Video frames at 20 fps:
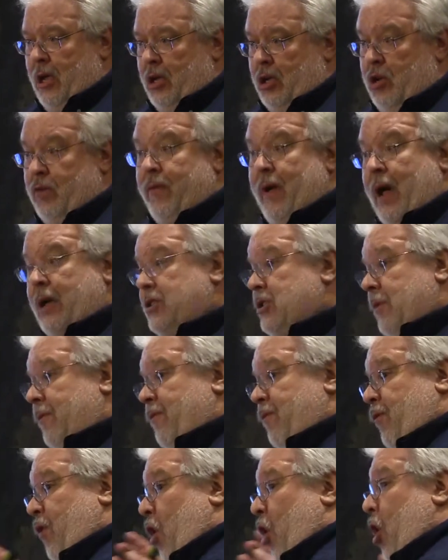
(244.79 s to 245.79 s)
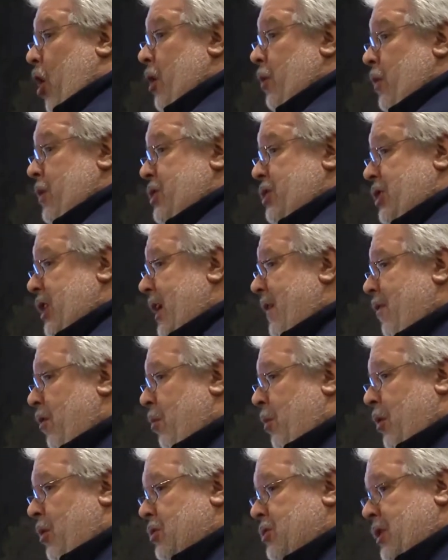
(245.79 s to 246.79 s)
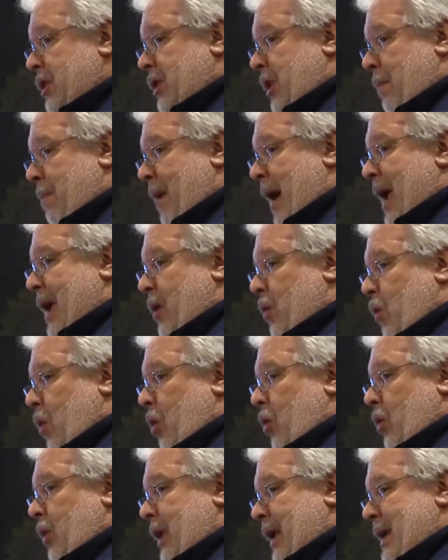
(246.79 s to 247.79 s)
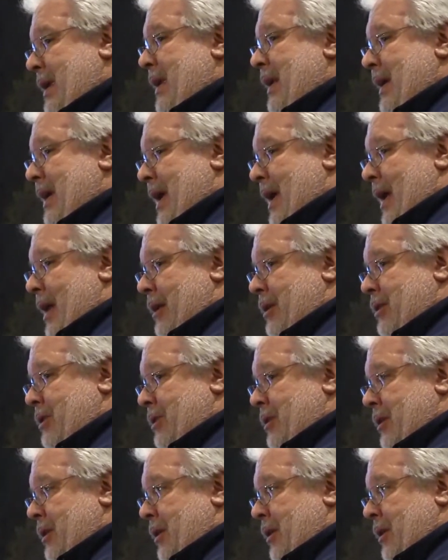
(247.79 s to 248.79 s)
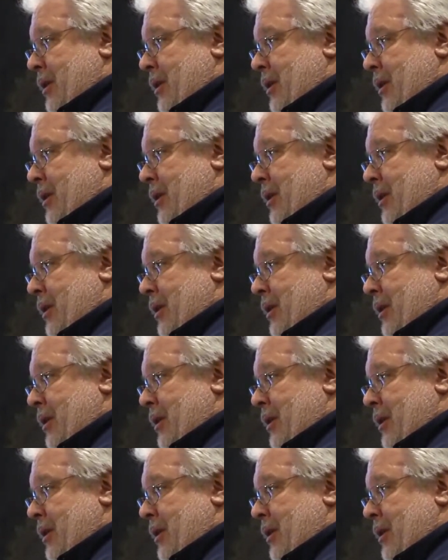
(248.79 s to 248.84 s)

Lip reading: You've got some foreign receivables that the bank won't lend against.